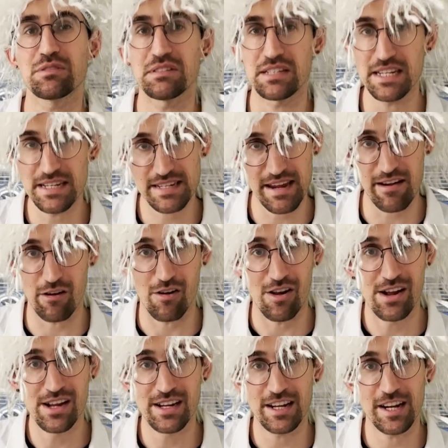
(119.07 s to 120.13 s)
detail
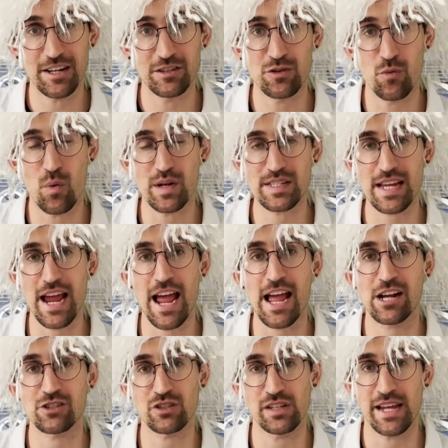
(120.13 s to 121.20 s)
into what's
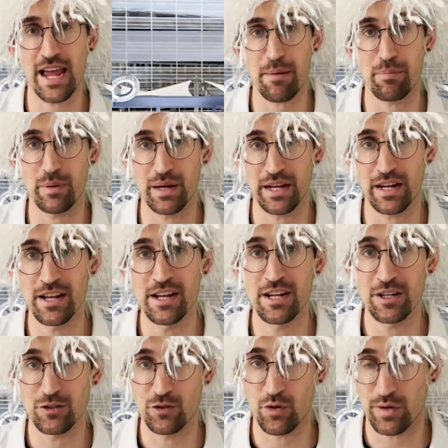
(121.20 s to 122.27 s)
actually happening
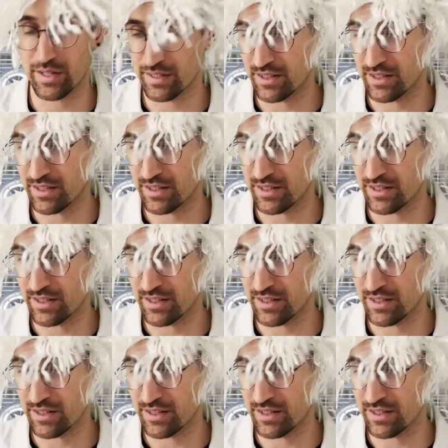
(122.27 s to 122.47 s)
during the